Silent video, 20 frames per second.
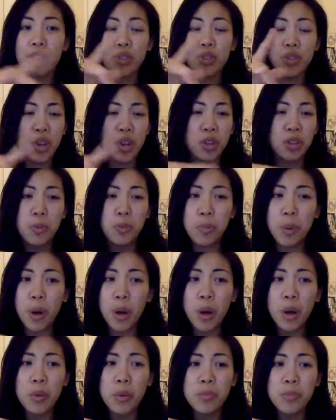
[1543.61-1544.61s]
You shared your
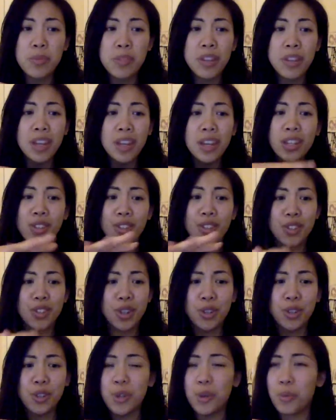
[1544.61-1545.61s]
poems. You
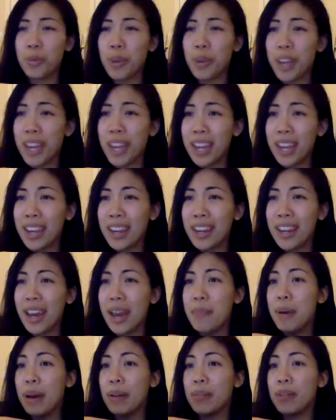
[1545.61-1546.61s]
shared your win
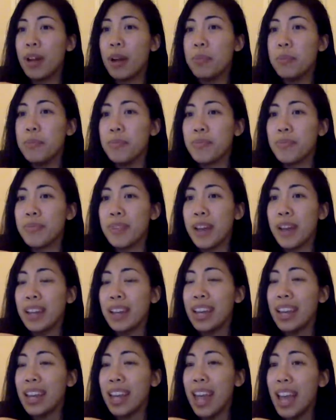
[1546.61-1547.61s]
about not
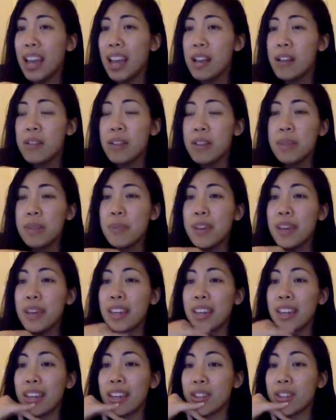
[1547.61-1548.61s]
getting angry,
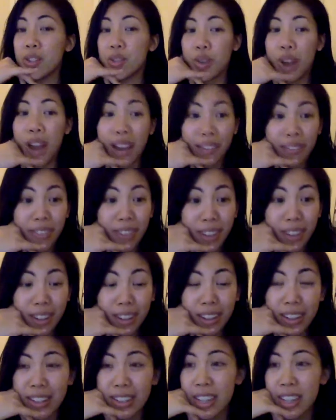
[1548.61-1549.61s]
being in traffic,
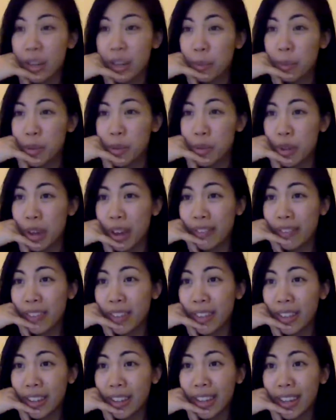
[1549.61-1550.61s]
in terrible
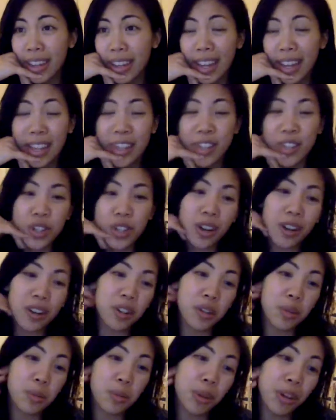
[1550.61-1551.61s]
traffic, and
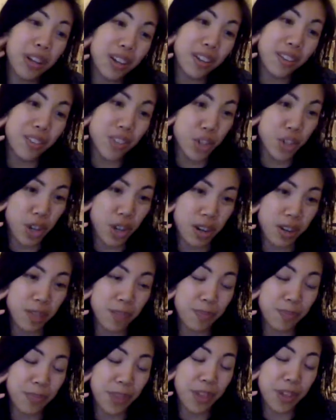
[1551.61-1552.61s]
sharing your win of the
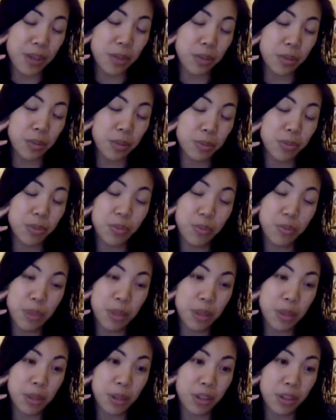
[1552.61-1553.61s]
chair that you've
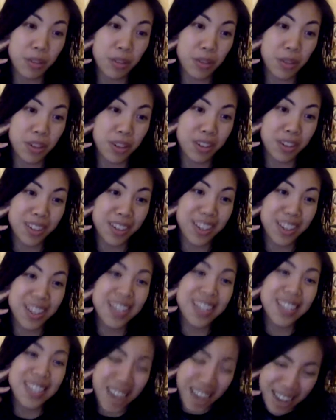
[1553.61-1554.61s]
been looking for.
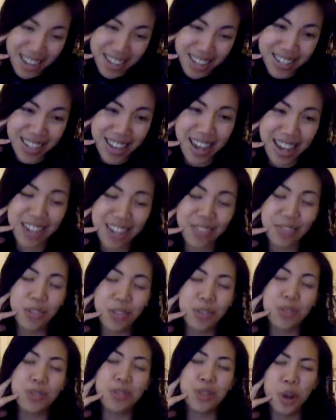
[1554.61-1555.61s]
Yes, it
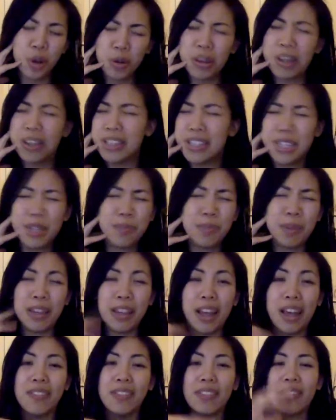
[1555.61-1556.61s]
feels so good to be
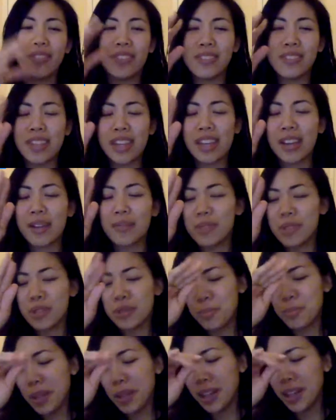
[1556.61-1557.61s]
live. It feels like I'm
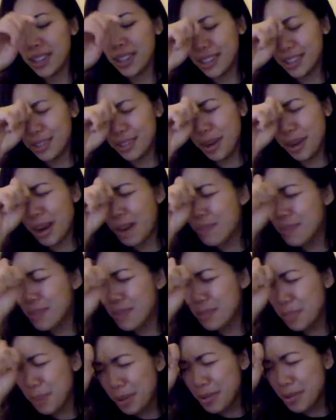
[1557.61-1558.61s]
just plugged into where I'm
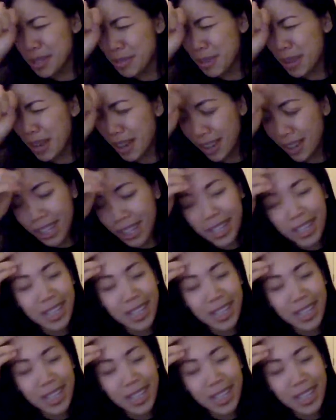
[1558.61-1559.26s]
supposed to be.